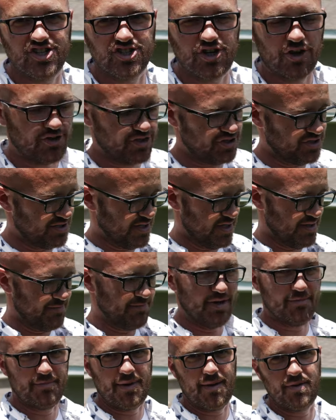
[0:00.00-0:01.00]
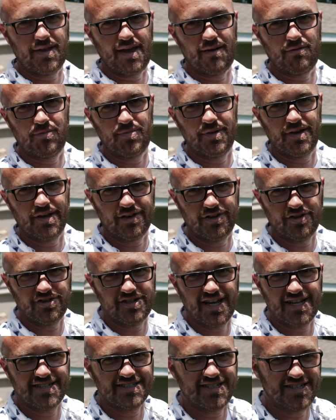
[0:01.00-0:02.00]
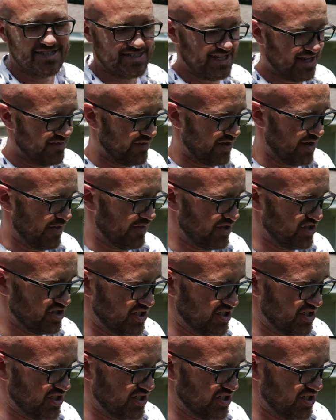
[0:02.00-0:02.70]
charged but maybe that would be a good test to see if anything